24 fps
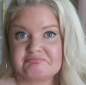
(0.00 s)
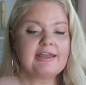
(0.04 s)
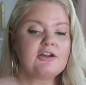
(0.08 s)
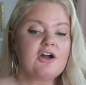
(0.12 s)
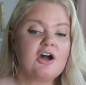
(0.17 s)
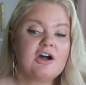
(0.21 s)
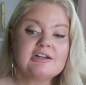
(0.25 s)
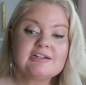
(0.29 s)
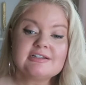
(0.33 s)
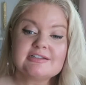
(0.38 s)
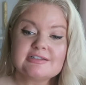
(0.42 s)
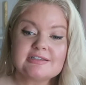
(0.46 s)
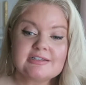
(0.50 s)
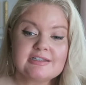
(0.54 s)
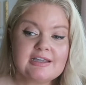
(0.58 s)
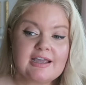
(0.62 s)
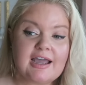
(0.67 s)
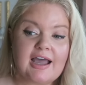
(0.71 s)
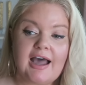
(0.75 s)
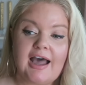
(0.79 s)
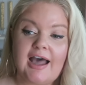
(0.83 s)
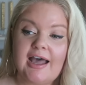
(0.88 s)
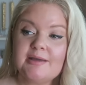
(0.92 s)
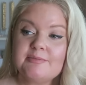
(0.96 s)
And
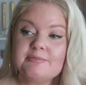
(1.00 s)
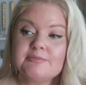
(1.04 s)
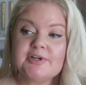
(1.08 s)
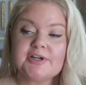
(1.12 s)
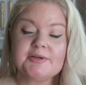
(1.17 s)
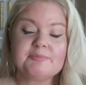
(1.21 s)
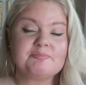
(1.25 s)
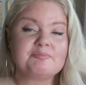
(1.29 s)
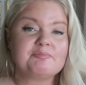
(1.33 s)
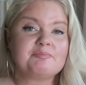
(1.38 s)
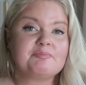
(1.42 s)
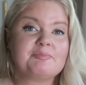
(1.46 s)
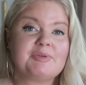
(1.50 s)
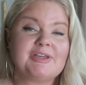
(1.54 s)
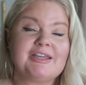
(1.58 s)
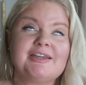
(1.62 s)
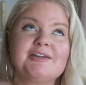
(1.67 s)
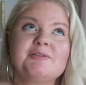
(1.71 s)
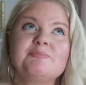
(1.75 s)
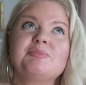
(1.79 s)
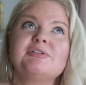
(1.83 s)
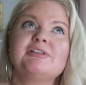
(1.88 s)
honestly, I'm a big